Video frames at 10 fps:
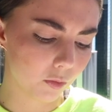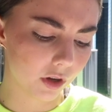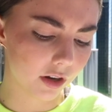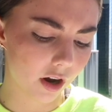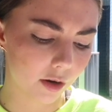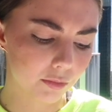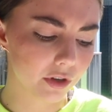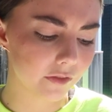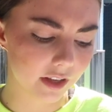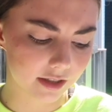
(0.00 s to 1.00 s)
What are
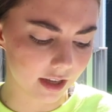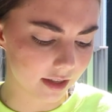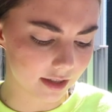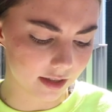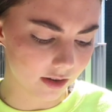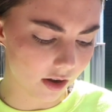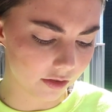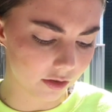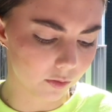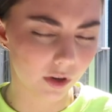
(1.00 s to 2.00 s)
previous things he's
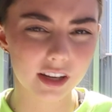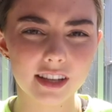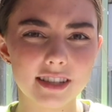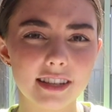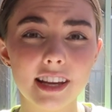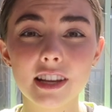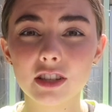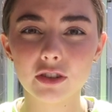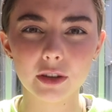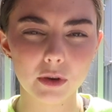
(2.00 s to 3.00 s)
gone through? What is his history?